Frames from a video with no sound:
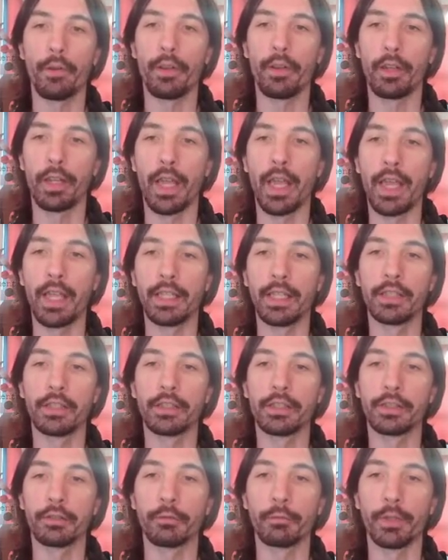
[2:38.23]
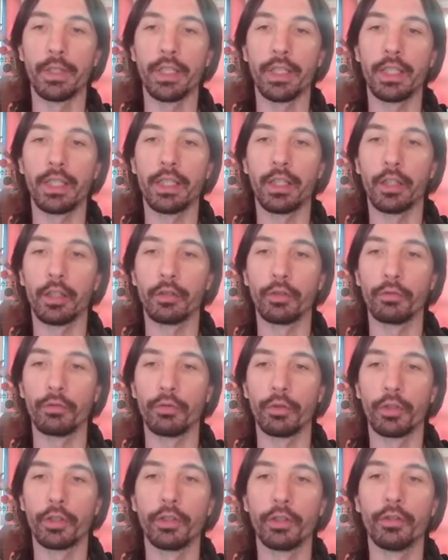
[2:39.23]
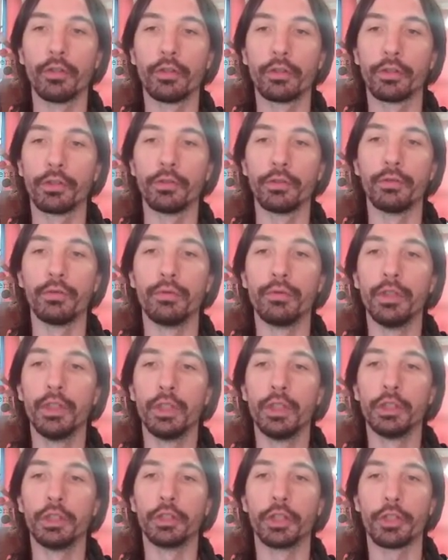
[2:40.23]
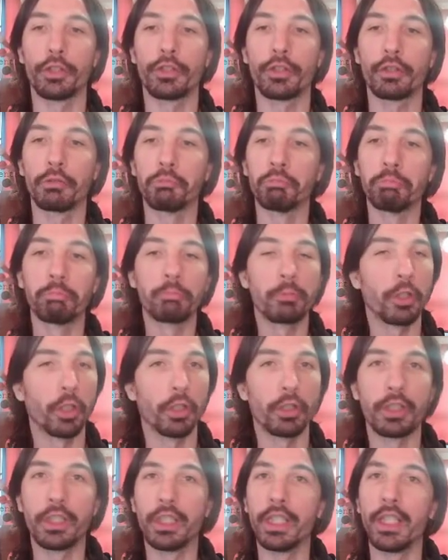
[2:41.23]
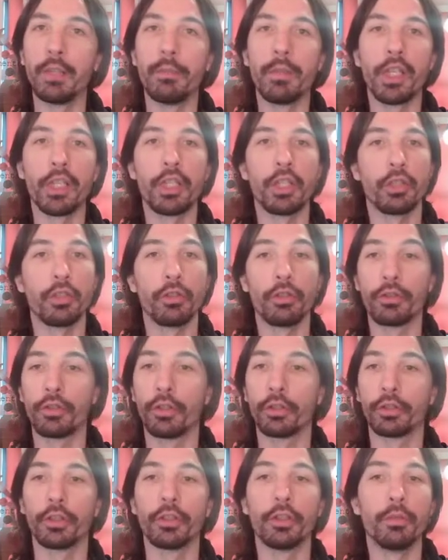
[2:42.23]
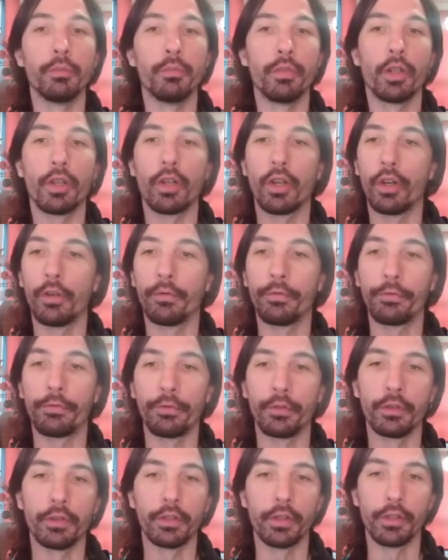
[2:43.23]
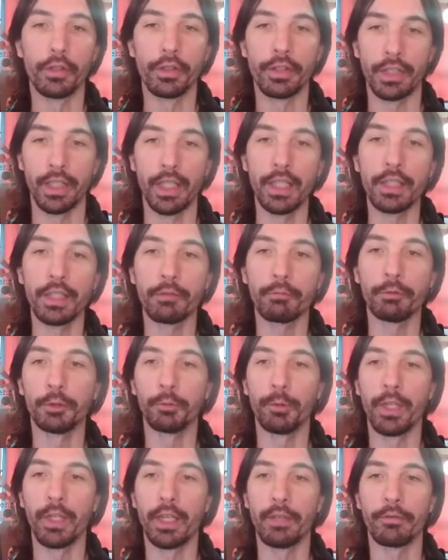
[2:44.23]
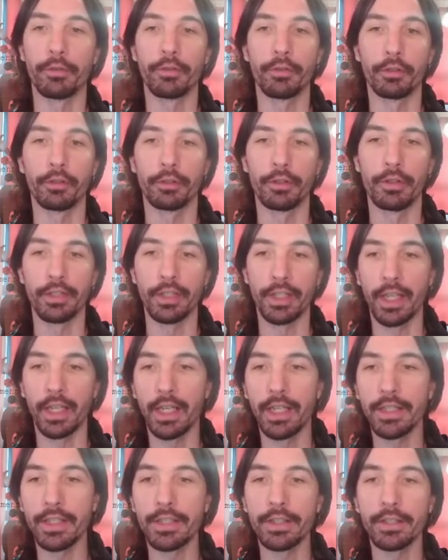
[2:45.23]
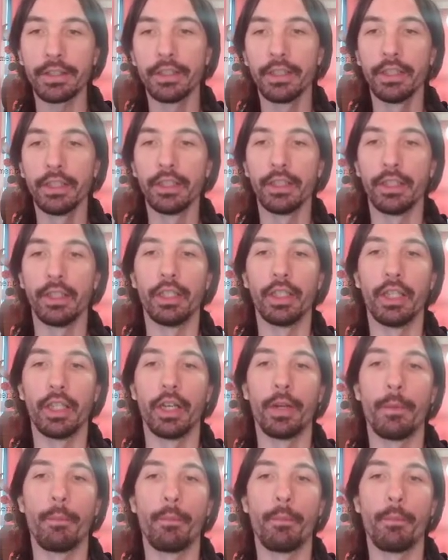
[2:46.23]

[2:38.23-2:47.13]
and we do the code to just cut the image in a certain number of cells, which will have a certain size, so a